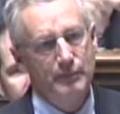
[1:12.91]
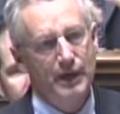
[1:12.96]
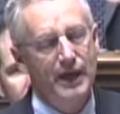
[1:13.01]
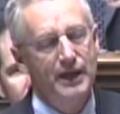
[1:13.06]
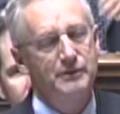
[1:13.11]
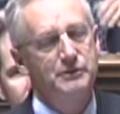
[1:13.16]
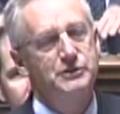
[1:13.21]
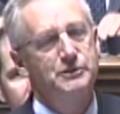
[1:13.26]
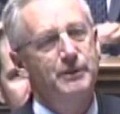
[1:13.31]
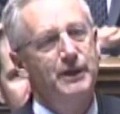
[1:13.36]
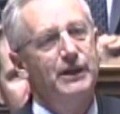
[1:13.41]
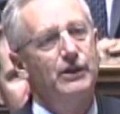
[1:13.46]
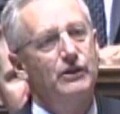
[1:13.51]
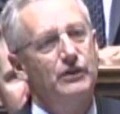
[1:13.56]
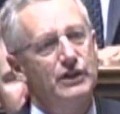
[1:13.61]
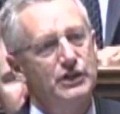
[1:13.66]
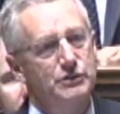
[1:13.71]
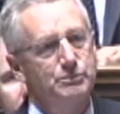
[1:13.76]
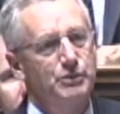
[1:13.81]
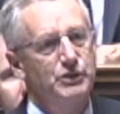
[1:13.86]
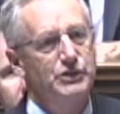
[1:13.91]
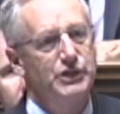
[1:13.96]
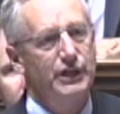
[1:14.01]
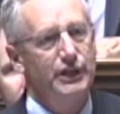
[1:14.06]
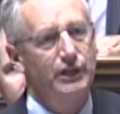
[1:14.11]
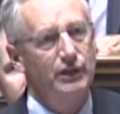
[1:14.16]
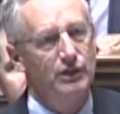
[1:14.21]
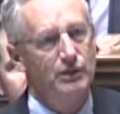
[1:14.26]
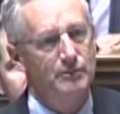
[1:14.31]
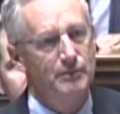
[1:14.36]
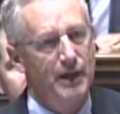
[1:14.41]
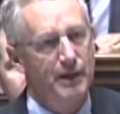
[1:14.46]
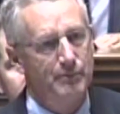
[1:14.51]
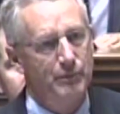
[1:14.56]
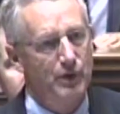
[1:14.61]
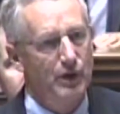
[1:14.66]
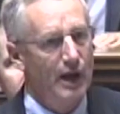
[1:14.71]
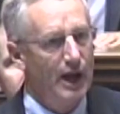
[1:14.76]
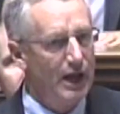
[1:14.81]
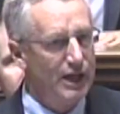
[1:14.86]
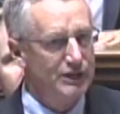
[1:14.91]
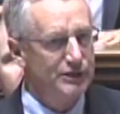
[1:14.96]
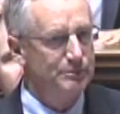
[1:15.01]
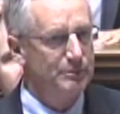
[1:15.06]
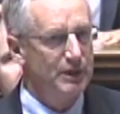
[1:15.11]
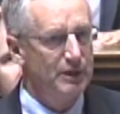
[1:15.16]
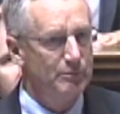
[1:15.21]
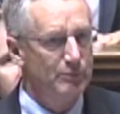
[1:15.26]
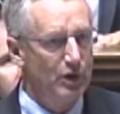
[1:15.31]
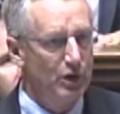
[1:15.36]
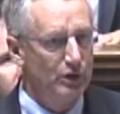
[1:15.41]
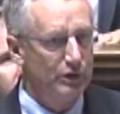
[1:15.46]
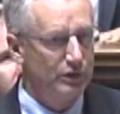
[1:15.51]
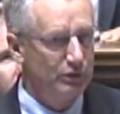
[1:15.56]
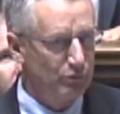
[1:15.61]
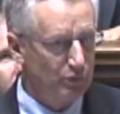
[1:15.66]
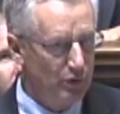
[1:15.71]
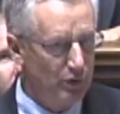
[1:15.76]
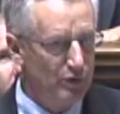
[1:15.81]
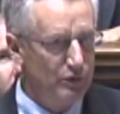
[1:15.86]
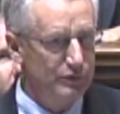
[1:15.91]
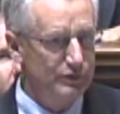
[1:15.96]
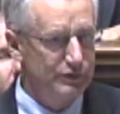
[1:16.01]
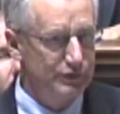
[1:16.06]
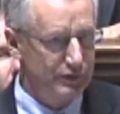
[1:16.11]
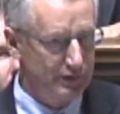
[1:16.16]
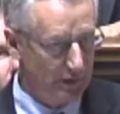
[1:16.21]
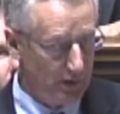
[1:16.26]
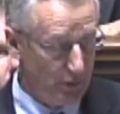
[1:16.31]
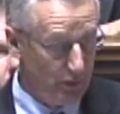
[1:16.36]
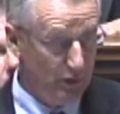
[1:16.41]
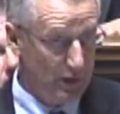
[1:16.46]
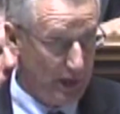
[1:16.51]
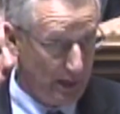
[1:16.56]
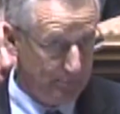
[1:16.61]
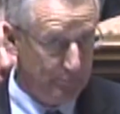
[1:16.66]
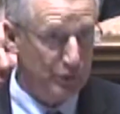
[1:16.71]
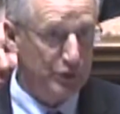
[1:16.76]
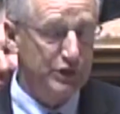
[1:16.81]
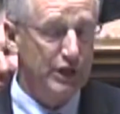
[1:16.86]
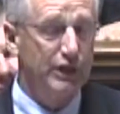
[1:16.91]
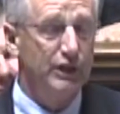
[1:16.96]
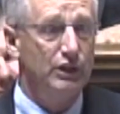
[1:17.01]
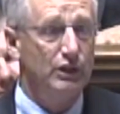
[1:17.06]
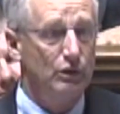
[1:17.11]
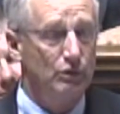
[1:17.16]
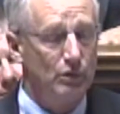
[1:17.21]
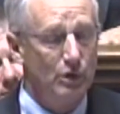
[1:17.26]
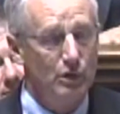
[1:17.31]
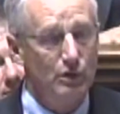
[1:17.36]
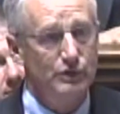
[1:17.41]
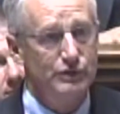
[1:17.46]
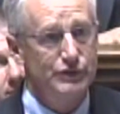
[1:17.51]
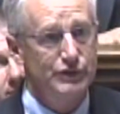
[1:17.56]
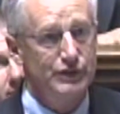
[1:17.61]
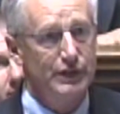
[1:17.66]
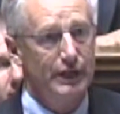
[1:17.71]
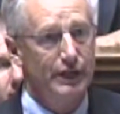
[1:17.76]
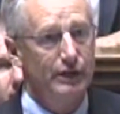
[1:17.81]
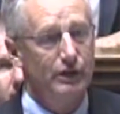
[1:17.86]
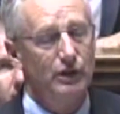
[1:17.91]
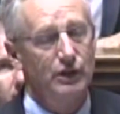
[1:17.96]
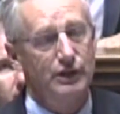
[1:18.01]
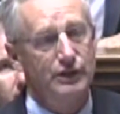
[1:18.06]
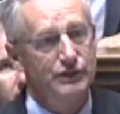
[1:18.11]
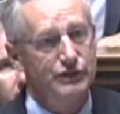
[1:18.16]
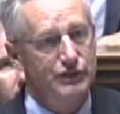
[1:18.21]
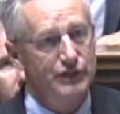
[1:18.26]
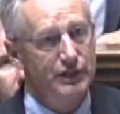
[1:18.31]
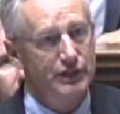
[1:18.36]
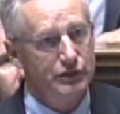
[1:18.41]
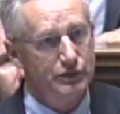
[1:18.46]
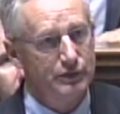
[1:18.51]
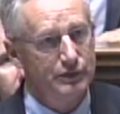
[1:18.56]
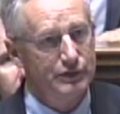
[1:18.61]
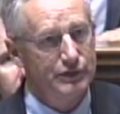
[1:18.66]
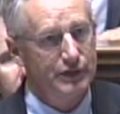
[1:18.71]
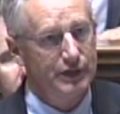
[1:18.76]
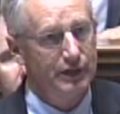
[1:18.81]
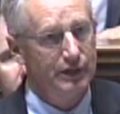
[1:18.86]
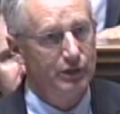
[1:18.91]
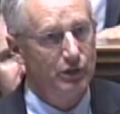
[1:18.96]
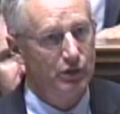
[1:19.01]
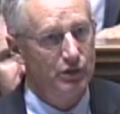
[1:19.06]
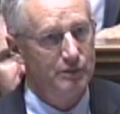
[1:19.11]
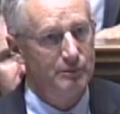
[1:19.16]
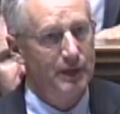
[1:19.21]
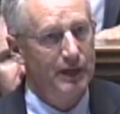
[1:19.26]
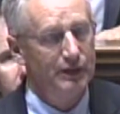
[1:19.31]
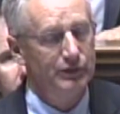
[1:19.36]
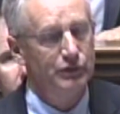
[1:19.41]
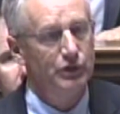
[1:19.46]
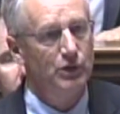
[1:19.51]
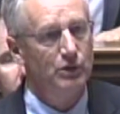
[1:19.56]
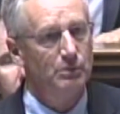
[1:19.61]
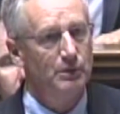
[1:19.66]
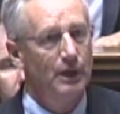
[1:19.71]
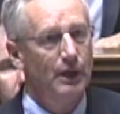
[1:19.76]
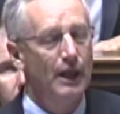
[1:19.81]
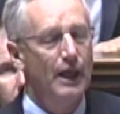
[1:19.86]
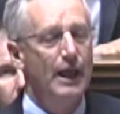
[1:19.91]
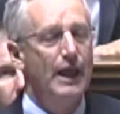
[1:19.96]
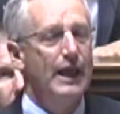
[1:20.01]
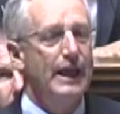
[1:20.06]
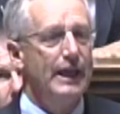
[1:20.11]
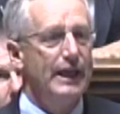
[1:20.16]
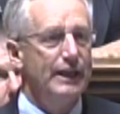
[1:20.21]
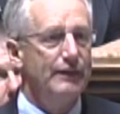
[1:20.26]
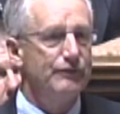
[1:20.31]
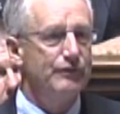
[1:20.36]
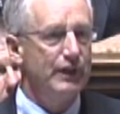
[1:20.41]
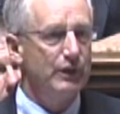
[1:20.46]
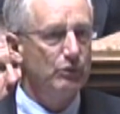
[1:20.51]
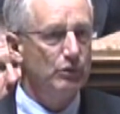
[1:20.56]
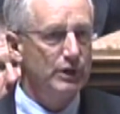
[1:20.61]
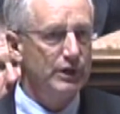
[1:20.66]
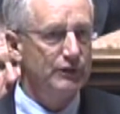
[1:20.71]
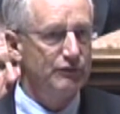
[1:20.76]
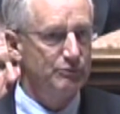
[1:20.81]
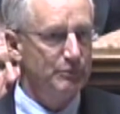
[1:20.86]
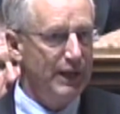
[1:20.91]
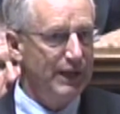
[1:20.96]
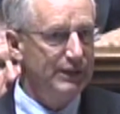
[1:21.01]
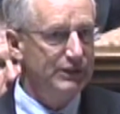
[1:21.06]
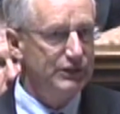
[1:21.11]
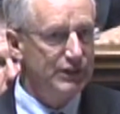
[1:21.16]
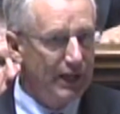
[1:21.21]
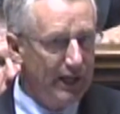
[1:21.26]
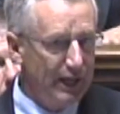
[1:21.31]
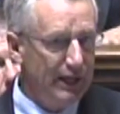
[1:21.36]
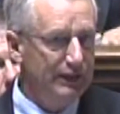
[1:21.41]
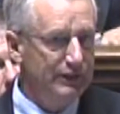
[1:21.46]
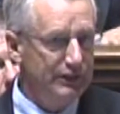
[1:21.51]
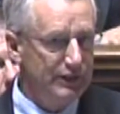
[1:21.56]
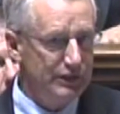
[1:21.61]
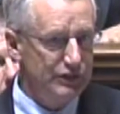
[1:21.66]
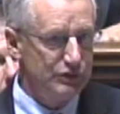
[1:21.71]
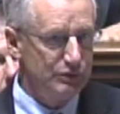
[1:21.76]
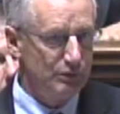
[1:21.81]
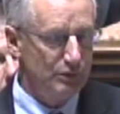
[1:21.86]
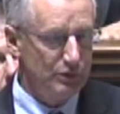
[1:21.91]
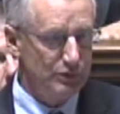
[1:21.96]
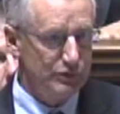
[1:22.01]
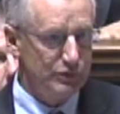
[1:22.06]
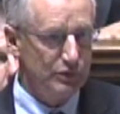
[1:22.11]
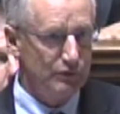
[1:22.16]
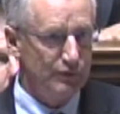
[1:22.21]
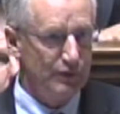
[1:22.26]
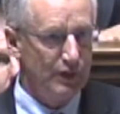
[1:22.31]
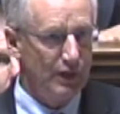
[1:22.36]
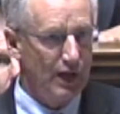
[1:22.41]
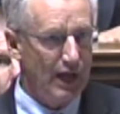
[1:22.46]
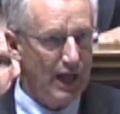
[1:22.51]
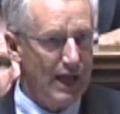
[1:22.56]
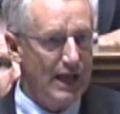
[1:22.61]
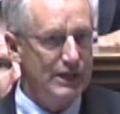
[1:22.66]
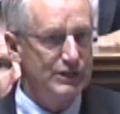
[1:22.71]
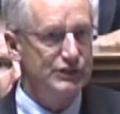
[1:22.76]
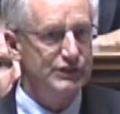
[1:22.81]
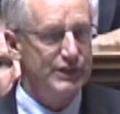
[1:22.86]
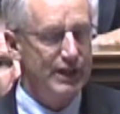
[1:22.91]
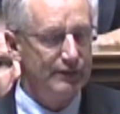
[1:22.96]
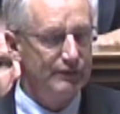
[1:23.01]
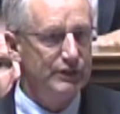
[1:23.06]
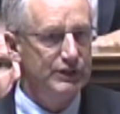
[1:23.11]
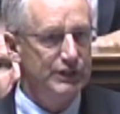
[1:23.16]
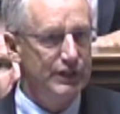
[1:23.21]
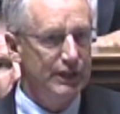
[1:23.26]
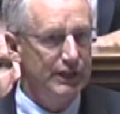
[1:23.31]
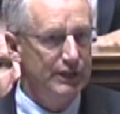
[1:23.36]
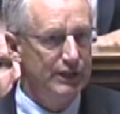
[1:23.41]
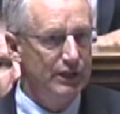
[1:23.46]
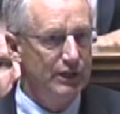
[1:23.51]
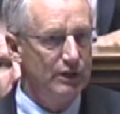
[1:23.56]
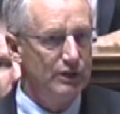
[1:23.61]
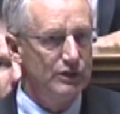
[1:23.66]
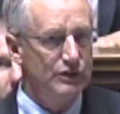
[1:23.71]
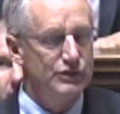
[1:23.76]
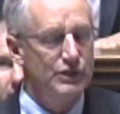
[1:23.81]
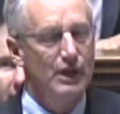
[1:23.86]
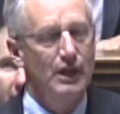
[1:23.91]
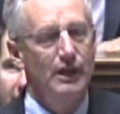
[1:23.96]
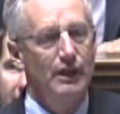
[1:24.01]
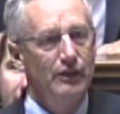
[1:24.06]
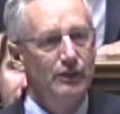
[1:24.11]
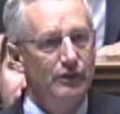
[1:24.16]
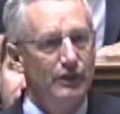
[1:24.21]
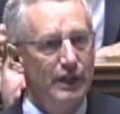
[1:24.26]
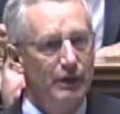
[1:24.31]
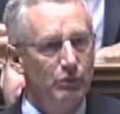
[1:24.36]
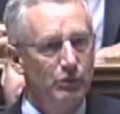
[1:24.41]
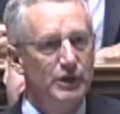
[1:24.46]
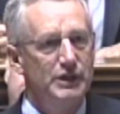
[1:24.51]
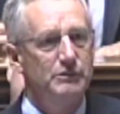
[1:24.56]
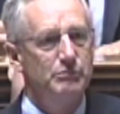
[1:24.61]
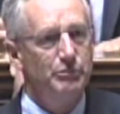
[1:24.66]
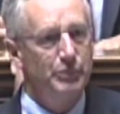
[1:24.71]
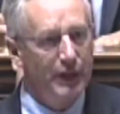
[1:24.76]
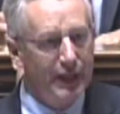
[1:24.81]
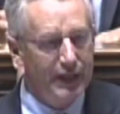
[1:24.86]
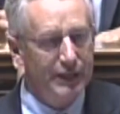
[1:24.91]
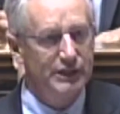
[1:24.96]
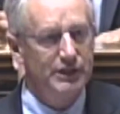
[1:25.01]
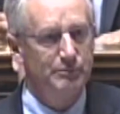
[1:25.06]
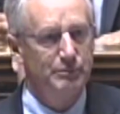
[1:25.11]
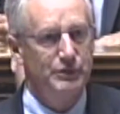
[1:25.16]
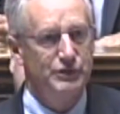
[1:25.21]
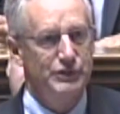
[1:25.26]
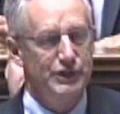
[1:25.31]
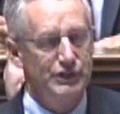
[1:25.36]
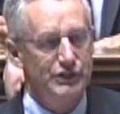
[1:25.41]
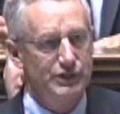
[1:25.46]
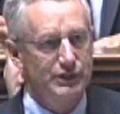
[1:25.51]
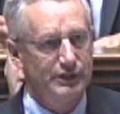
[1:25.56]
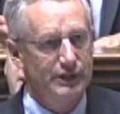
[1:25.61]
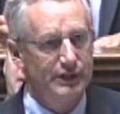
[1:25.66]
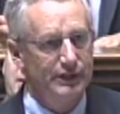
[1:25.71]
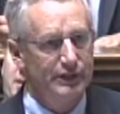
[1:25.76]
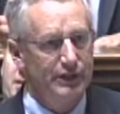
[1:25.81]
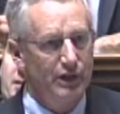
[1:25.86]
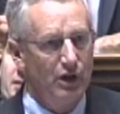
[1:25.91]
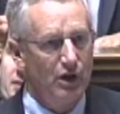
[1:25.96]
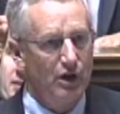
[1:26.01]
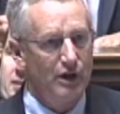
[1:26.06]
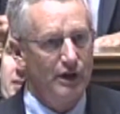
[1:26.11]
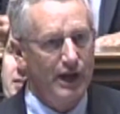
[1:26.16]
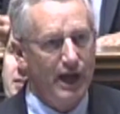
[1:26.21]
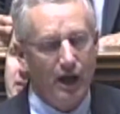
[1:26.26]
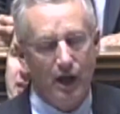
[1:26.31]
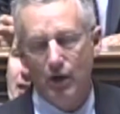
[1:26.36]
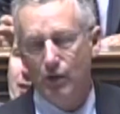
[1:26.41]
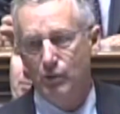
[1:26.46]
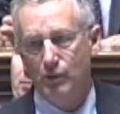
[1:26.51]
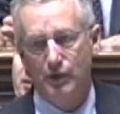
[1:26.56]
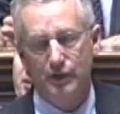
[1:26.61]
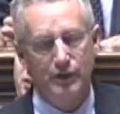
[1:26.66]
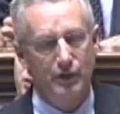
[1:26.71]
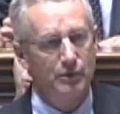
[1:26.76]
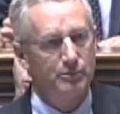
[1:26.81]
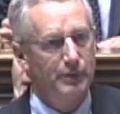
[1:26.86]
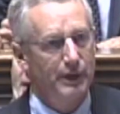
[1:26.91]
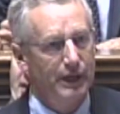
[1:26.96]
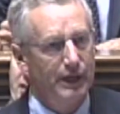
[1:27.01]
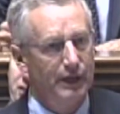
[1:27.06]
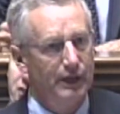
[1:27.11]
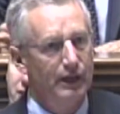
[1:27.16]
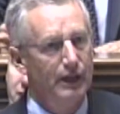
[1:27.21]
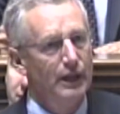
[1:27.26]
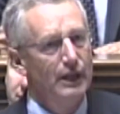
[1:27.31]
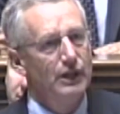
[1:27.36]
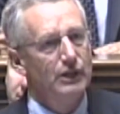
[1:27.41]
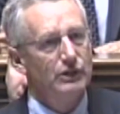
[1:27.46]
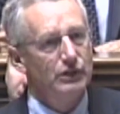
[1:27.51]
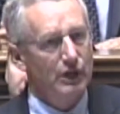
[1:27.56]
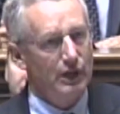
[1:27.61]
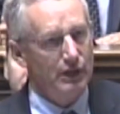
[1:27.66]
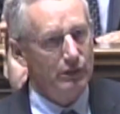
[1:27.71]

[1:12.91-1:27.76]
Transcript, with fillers: Madam Speaker, this particular member asked me about roads, uh, particular roads in her constituency in northern Manitoba if they would have maintained these roads over the last 17 right. years, they wouldn't be in the position that they are now, where they're being